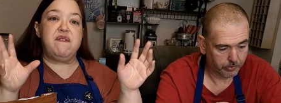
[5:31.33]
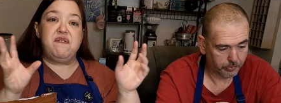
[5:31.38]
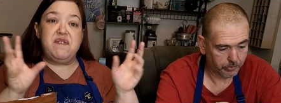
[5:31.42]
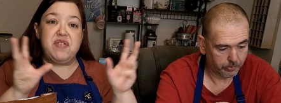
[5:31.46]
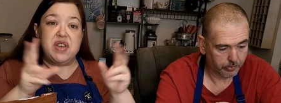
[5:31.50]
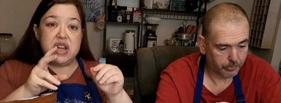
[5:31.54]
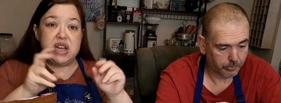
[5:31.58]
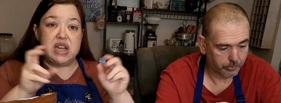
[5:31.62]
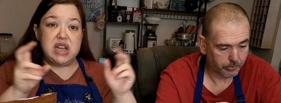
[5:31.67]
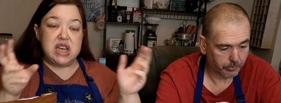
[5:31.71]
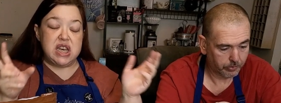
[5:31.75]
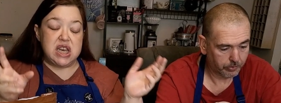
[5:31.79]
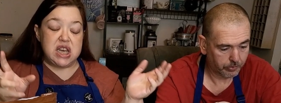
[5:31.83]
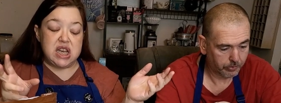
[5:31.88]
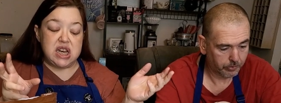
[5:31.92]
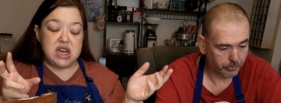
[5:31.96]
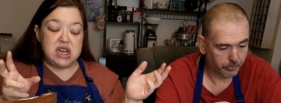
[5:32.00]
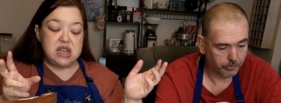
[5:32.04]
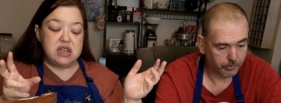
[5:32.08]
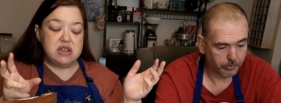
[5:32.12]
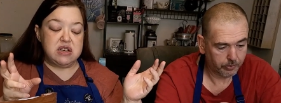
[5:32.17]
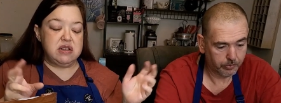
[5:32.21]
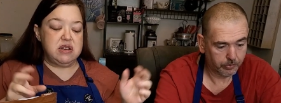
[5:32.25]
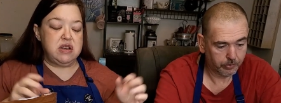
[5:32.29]
Speaker 1: filling,
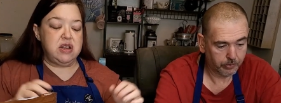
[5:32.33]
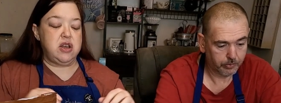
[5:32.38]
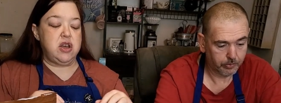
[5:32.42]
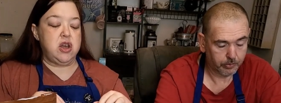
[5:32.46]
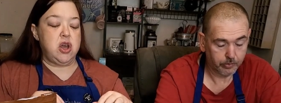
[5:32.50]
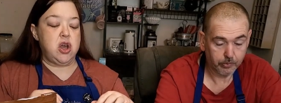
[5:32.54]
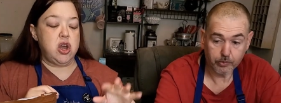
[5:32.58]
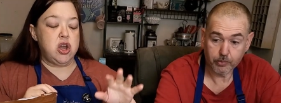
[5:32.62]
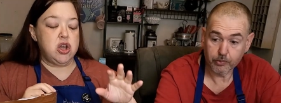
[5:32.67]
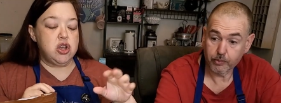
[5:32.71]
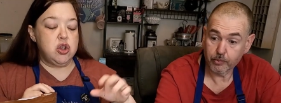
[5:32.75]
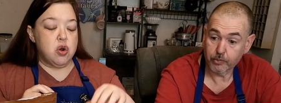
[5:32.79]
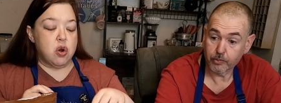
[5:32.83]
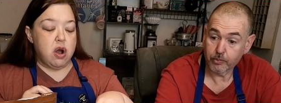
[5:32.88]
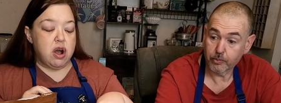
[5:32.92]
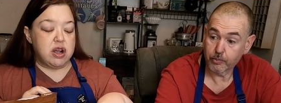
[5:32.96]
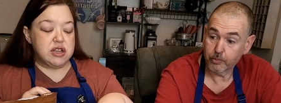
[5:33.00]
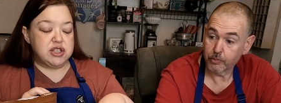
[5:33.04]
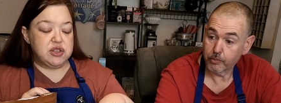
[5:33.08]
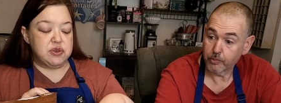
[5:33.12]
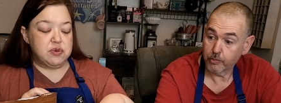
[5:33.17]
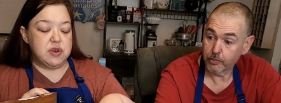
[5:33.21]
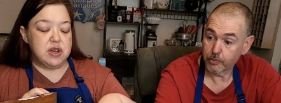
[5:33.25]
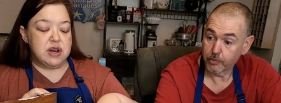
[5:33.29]
you're
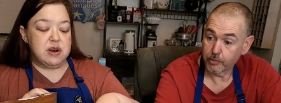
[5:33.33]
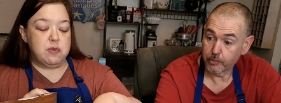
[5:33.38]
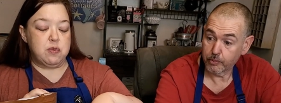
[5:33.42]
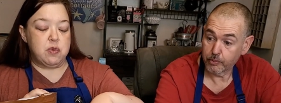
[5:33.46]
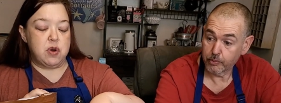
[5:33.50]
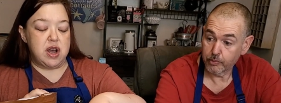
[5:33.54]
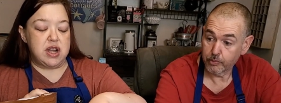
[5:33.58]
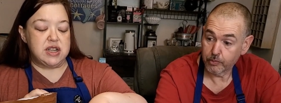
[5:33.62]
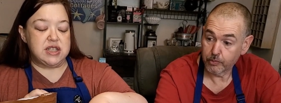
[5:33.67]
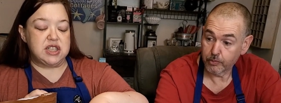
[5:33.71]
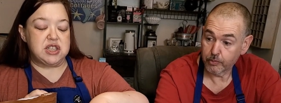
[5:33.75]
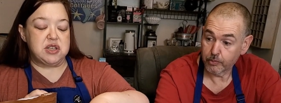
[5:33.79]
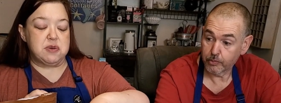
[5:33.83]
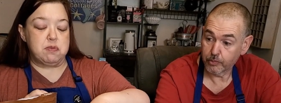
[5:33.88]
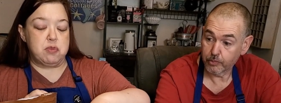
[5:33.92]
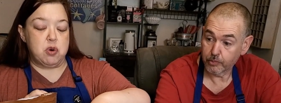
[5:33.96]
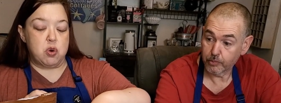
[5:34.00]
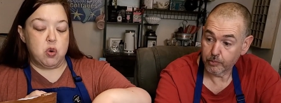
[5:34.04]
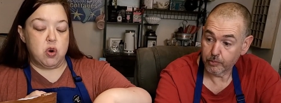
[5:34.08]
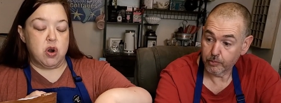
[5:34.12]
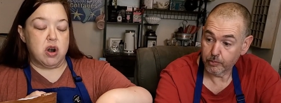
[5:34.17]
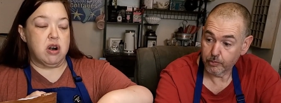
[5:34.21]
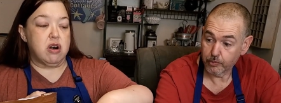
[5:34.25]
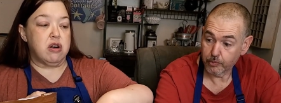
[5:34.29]
also going to want some
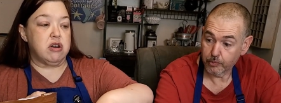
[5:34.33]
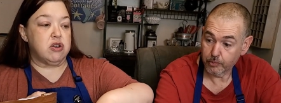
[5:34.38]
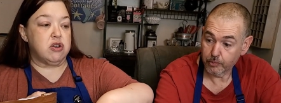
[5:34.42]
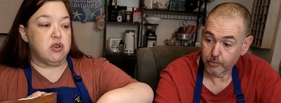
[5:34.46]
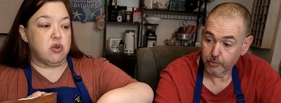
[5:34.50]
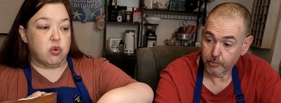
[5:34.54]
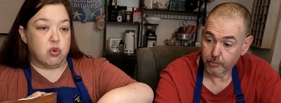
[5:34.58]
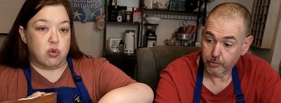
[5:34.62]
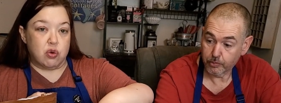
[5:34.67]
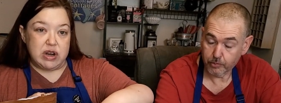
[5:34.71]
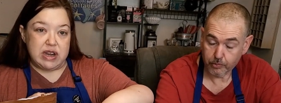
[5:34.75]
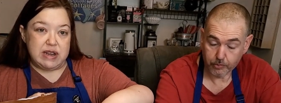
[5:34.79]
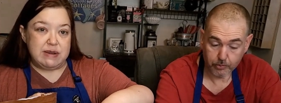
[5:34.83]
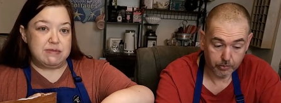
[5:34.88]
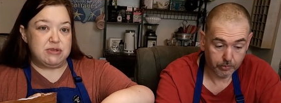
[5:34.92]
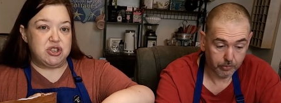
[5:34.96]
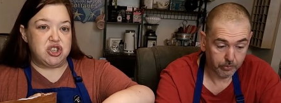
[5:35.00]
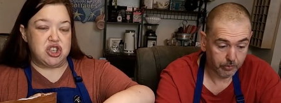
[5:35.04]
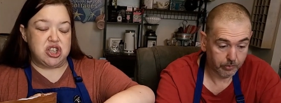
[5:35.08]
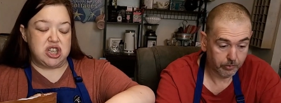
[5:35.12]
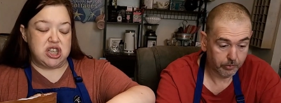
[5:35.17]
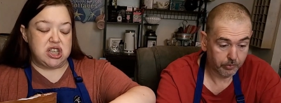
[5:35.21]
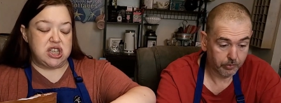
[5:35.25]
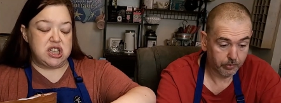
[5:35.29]
more cream
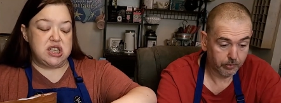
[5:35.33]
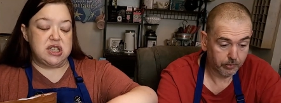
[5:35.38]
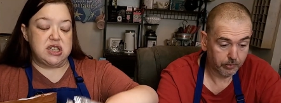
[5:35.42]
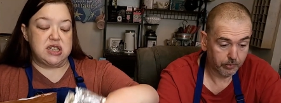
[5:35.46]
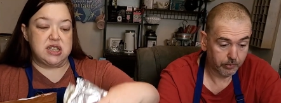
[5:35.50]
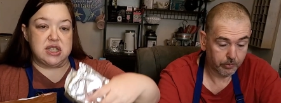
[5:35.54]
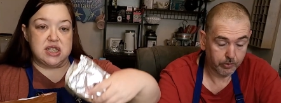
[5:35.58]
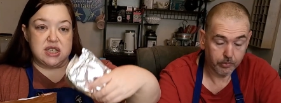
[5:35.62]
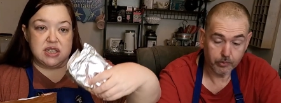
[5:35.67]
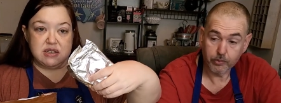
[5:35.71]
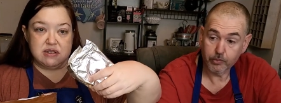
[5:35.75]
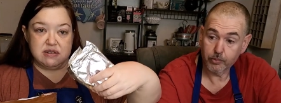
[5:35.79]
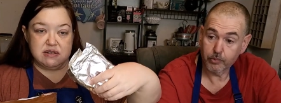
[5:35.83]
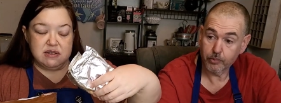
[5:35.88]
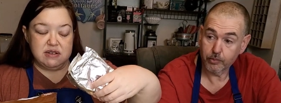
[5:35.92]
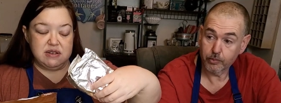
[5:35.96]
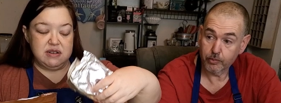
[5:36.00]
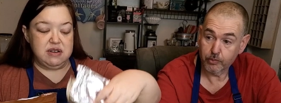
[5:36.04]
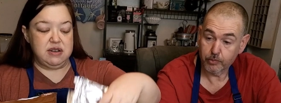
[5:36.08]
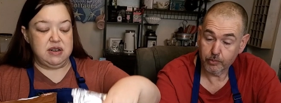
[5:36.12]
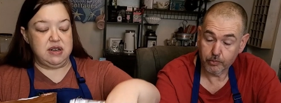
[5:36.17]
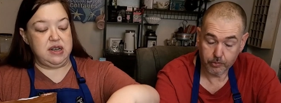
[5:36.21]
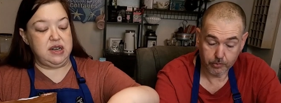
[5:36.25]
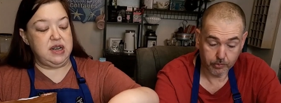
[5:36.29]
cheese.
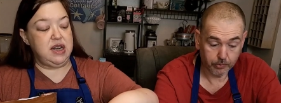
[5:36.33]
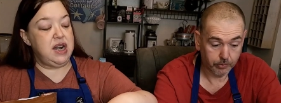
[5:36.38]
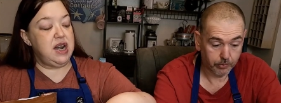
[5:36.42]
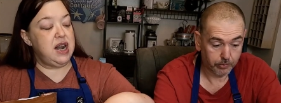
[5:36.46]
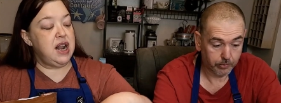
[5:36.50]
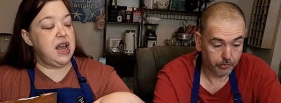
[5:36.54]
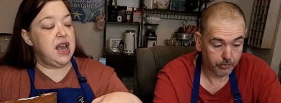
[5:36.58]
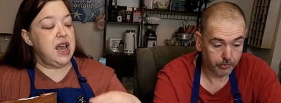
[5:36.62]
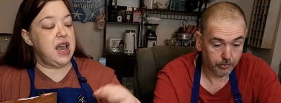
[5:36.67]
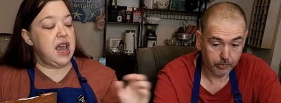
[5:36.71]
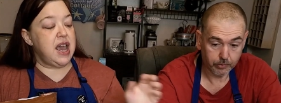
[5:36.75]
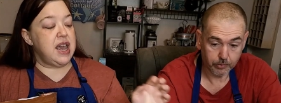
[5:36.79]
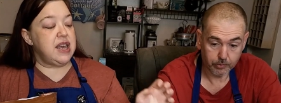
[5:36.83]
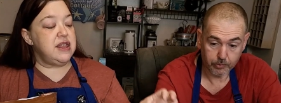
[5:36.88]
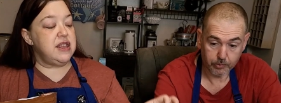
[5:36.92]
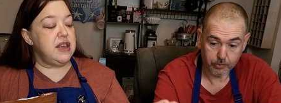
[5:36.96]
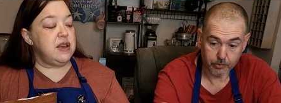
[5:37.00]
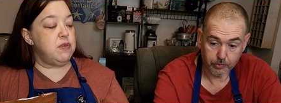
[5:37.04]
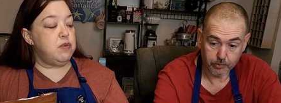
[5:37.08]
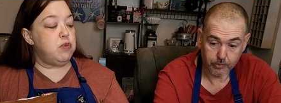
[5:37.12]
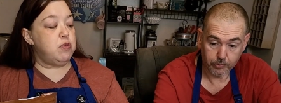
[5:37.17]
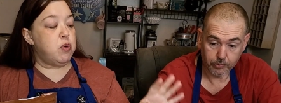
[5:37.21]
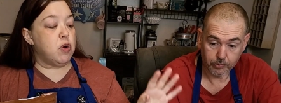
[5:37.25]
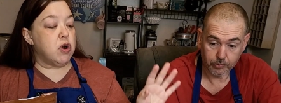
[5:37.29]
And
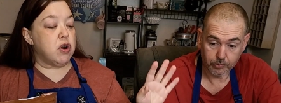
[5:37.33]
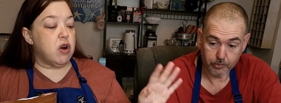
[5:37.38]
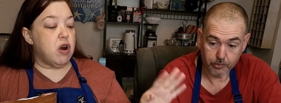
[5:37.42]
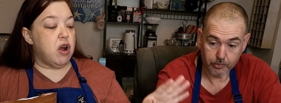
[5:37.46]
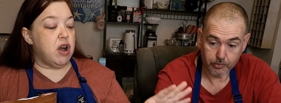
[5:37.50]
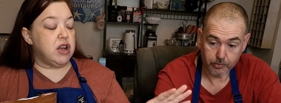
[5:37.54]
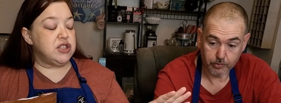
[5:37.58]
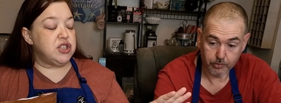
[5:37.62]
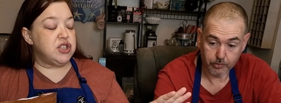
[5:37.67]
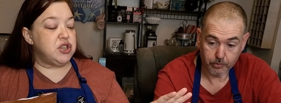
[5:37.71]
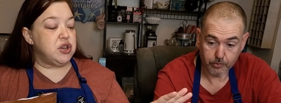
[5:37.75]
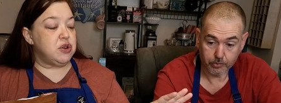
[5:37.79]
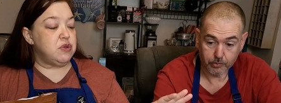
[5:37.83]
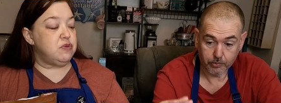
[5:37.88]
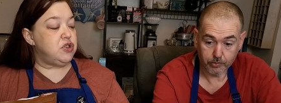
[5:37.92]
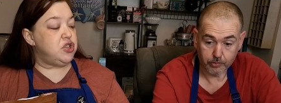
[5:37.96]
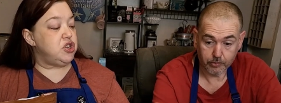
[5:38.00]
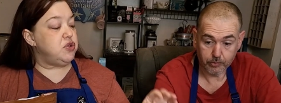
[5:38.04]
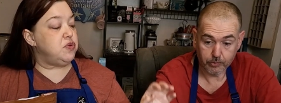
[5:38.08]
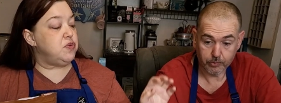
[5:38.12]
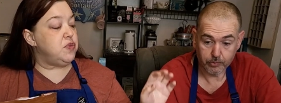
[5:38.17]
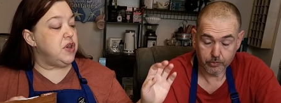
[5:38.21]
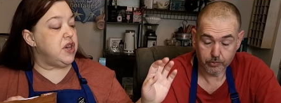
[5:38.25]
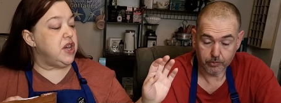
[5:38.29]
then we're also
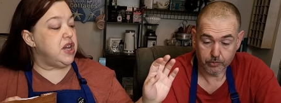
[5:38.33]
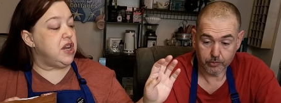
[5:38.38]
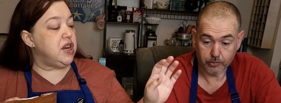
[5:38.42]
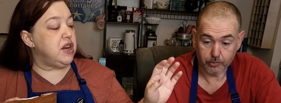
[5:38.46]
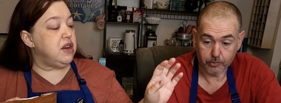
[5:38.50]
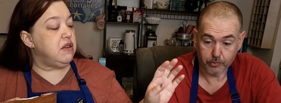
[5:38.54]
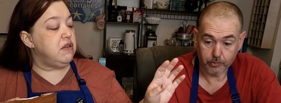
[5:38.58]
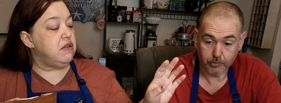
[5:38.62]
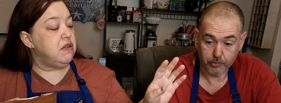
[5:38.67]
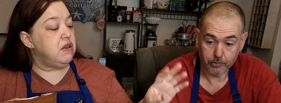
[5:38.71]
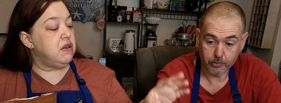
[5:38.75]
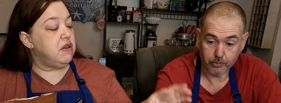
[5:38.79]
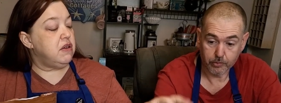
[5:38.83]
doing